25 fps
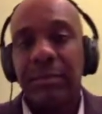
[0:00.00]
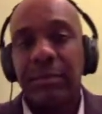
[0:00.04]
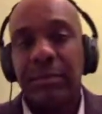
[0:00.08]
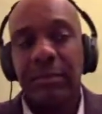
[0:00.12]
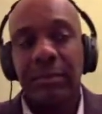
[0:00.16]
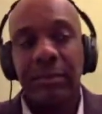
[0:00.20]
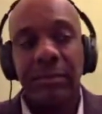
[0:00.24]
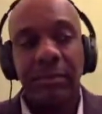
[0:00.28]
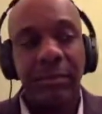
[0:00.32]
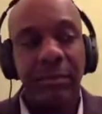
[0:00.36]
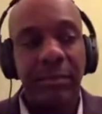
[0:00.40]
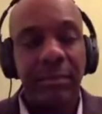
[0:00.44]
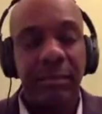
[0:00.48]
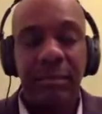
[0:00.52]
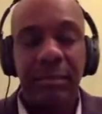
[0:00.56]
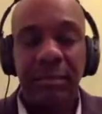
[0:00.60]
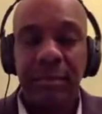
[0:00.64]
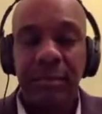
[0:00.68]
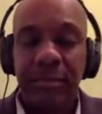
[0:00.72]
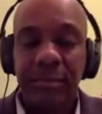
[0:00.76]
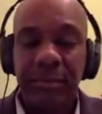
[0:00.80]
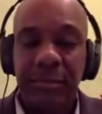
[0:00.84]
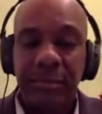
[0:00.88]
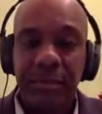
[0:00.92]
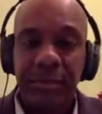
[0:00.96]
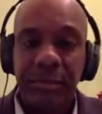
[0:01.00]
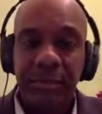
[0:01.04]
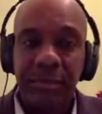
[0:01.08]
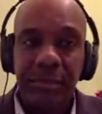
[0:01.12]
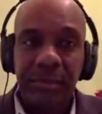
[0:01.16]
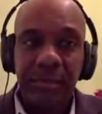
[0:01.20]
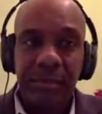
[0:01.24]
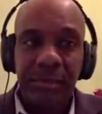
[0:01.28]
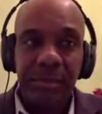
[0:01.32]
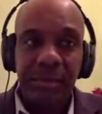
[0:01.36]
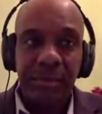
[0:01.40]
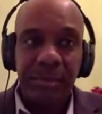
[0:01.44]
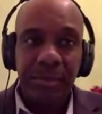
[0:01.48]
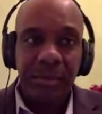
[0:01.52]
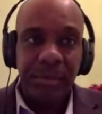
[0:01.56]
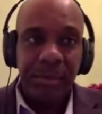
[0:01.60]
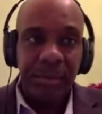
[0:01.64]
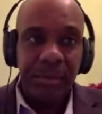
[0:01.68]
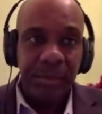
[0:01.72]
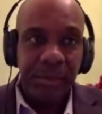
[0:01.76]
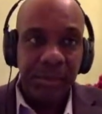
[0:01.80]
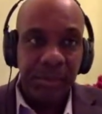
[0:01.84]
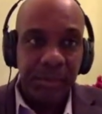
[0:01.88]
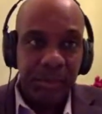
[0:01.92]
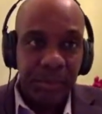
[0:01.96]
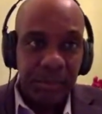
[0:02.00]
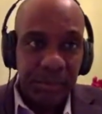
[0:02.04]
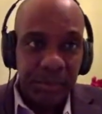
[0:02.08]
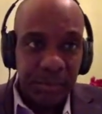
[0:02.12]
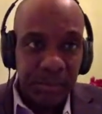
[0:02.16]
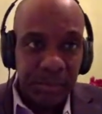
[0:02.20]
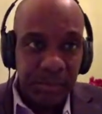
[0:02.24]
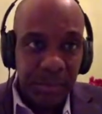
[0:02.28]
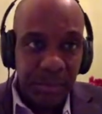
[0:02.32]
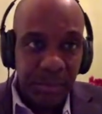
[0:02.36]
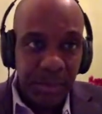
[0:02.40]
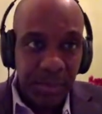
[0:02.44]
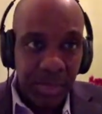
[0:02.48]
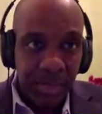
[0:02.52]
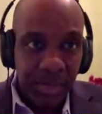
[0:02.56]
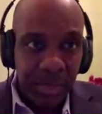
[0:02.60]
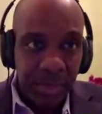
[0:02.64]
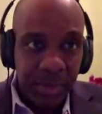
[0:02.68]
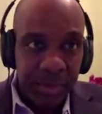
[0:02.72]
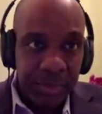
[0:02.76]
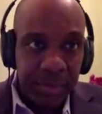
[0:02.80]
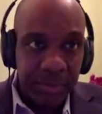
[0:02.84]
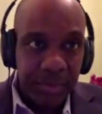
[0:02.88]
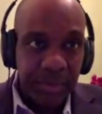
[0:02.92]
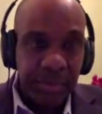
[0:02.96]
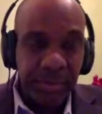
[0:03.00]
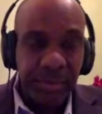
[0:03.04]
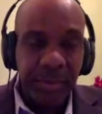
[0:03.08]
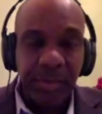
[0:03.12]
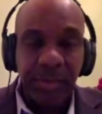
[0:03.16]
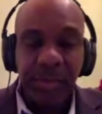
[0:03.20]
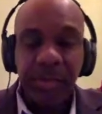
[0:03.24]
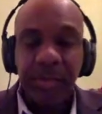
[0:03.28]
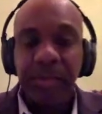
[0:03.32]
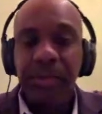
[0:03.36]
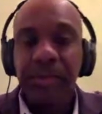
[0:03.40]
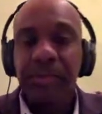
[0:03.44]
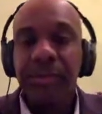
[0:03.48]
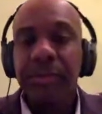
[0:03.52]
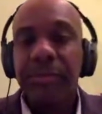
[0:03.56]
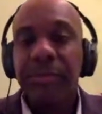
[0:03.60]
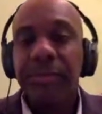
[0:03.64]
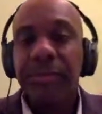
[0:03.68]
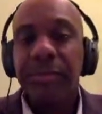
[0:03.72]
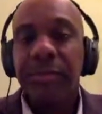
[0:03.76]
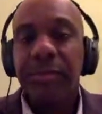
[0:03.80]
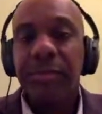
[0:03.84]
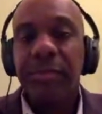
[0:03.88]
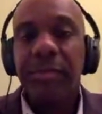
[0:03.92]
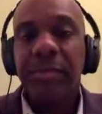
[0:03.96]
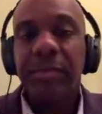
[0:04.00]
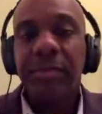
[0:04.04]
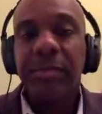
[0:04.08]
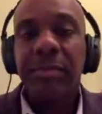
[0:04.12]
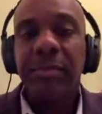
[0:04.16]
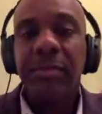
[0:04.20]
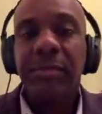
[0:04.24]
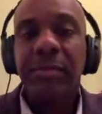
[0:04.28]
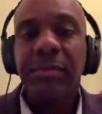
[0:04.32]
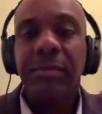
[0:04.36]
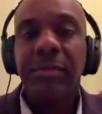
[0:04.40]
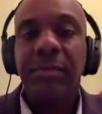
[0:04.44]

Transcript: weapons supply to go fight the fight. That's all